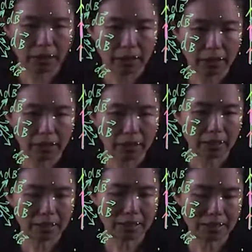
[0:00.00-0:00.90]
and it
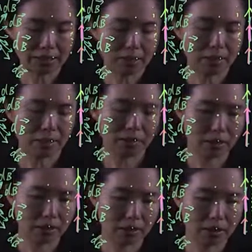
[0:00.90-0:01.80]
has
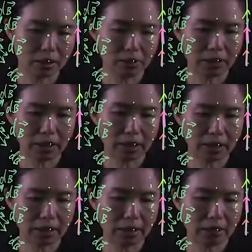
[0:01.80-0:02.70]
current
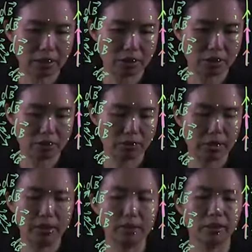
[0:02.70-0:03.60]
I going through
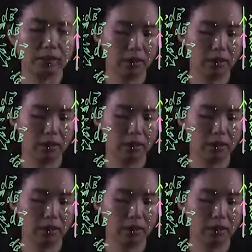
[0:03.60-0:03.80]
it,